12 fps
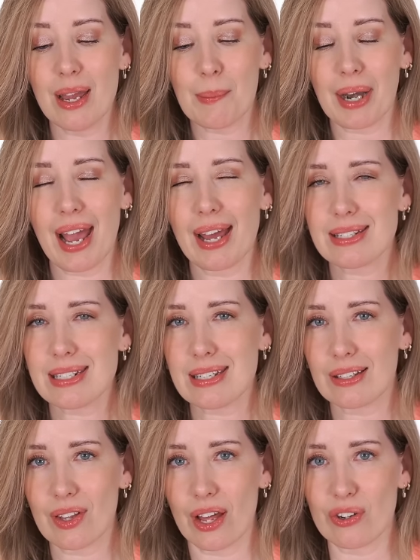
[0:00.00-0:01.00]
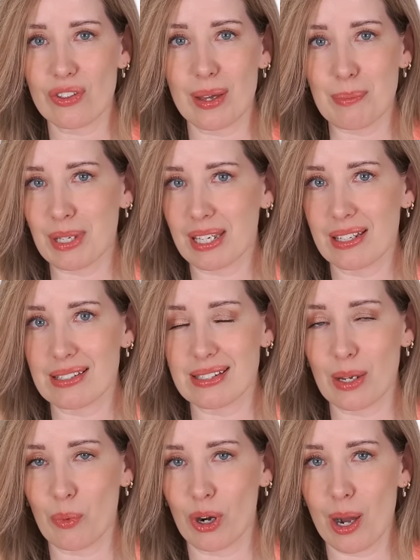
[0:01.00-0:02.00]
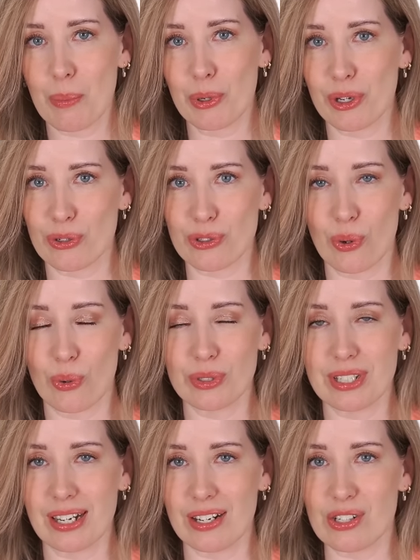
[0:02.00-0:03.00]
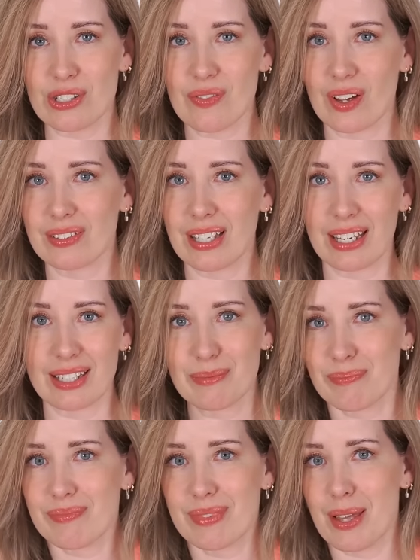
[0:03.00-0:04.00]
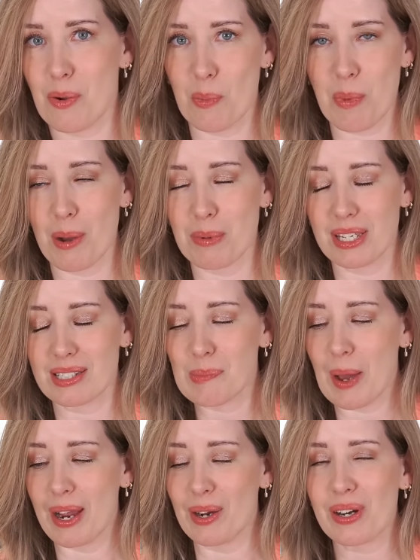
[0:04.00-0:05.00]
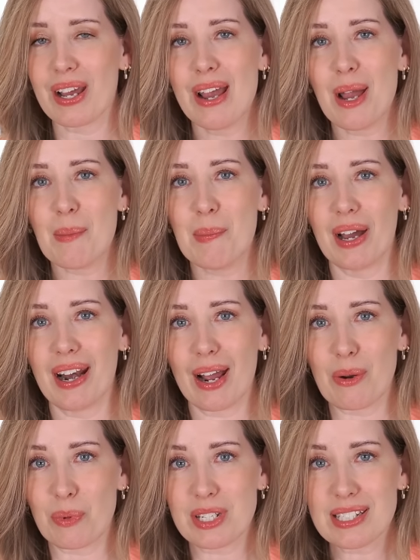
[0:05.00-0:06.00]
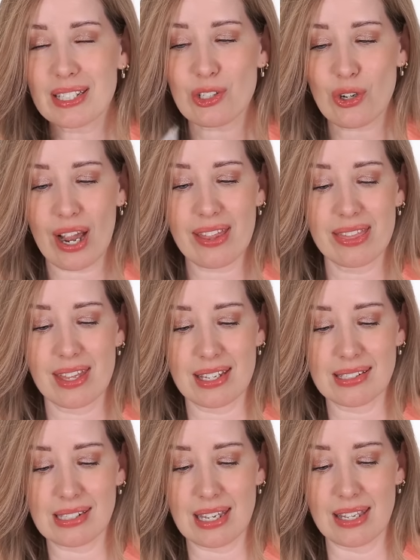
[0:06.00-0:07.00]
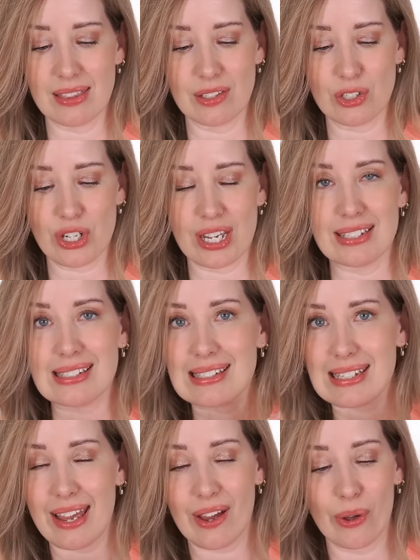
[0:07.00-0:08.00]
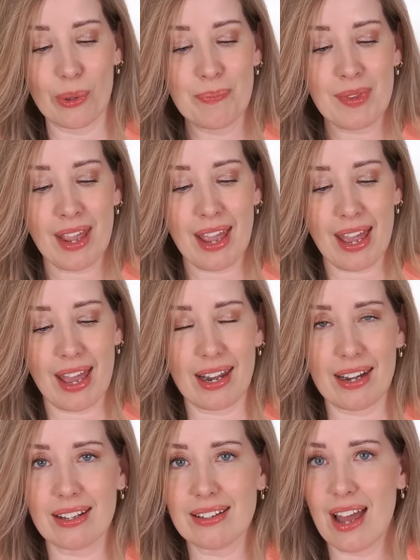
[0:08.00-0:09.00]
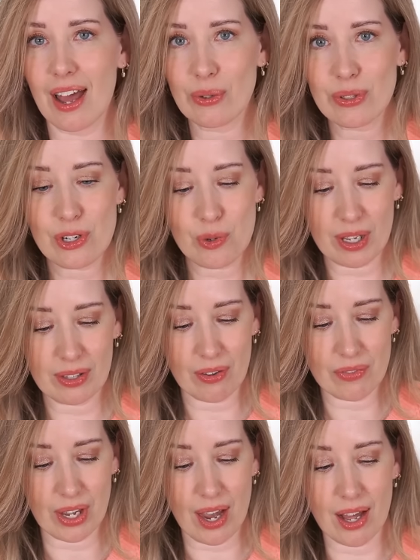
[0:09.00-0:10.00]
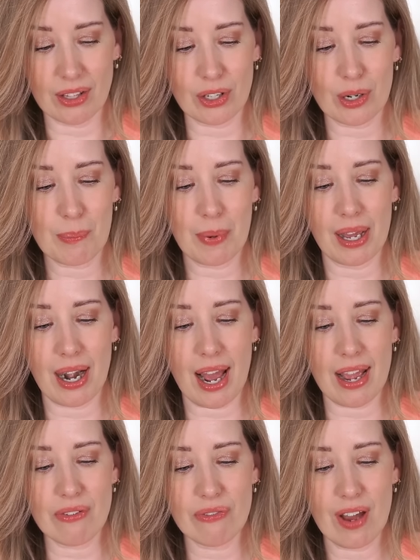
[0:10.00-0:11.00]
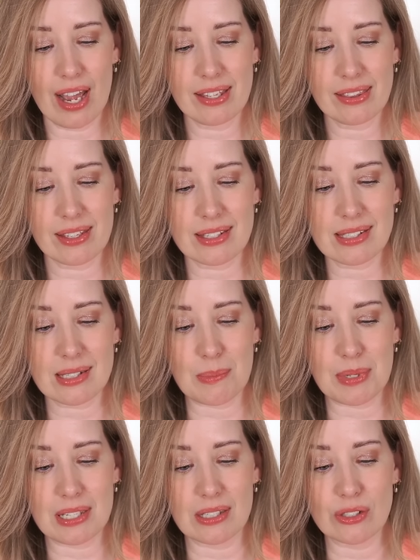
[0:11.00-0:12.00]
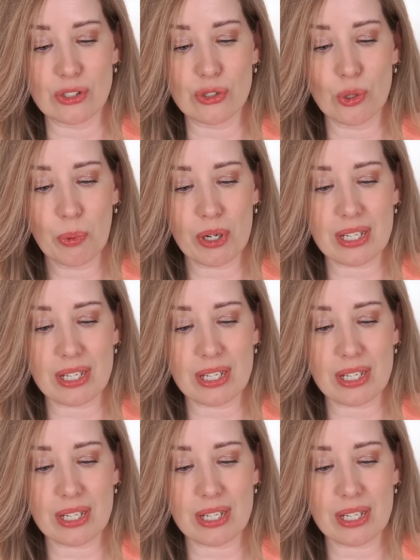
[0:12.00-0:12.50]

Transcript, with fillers: but I had to declutter them because they were a couple years old, and I just felt like they were probably expired. But I recently tried this in the shade Sail, and not only do I love the color, but I find this to be super